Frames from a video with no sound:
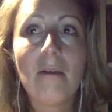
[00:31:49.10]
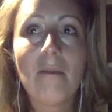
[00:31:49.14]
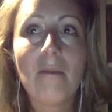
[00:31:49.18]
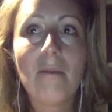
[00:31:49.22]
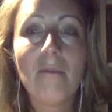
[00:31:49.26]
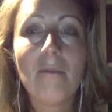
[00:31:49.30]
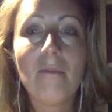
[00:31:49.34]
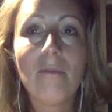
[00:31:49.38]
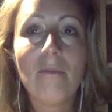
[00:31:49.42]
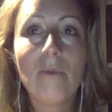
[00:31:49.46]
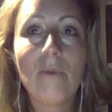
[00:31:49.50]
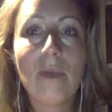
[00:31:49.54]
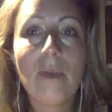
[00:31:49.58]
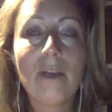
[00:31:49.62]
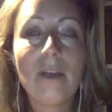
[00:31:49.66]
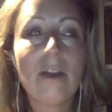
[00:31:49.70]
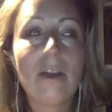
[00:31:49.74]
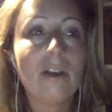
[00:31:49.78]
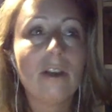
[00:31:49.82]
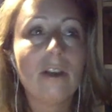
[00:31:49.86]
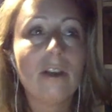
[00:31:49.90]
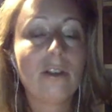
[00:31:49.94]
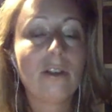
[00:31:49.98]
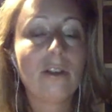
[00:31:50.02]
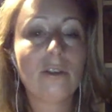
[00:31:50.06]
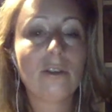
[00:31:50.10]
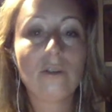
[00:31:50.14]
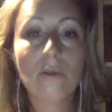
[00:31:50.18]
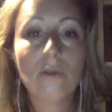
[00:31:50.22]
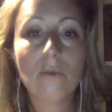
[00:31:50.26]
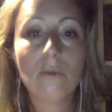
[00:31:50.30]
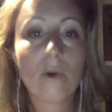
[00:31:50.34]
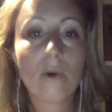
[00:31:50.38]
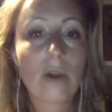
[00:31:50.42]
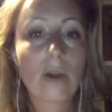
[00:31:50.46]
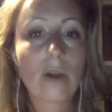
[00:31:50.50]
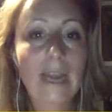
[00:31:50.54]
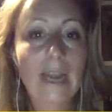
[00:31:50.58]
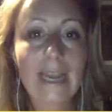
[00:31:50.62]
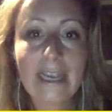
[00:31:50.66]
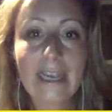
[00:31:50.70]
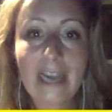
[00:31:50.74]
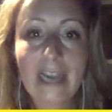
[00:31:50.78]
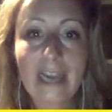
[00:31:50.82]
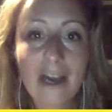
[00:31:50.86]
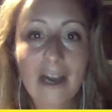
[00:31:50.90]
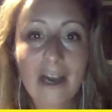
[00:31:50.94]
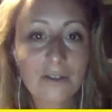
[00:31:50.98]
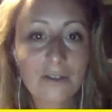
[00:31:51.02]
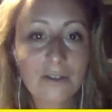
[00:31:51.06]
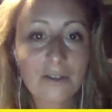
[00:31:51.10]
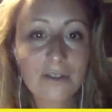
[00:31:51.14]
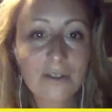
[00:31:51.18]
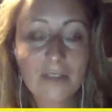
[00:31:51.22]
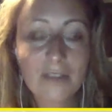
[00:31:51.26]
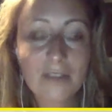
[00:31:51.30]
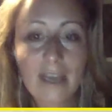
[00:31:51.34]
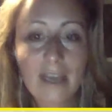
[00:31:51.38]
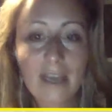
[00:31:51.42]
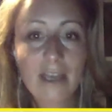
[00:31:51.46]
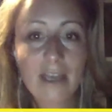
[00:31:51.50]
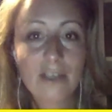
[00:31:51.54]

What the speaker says: whether to do more hangouts.